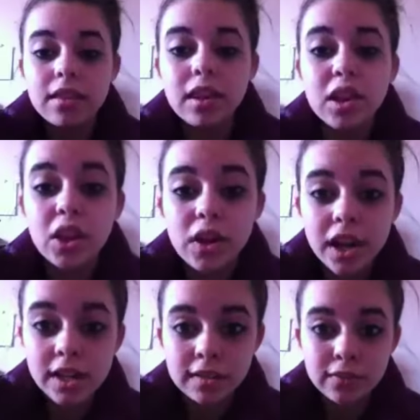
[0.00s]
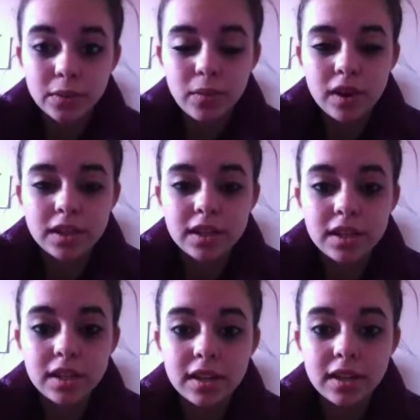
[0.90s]
Thank you guys for
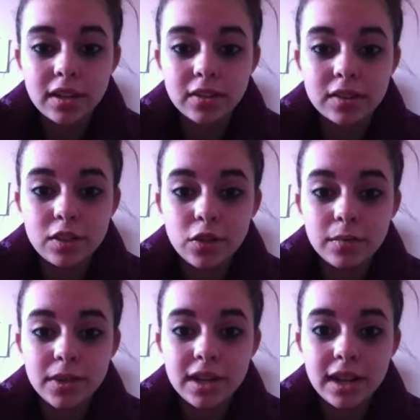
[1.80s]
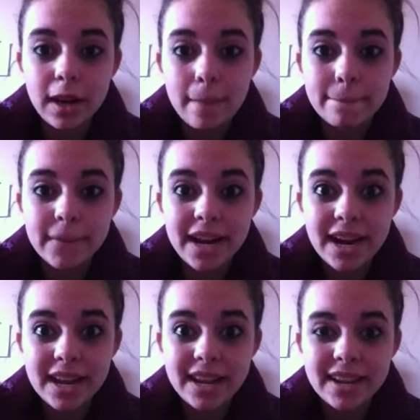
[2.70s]
watching, and I'll see you on Monday.
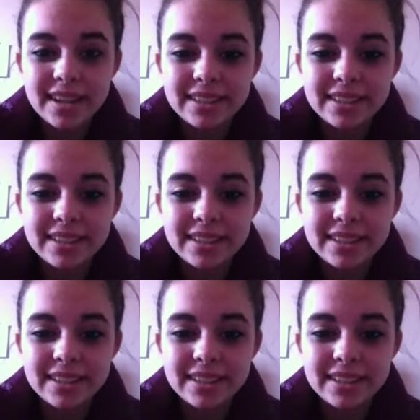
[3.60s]
Bye!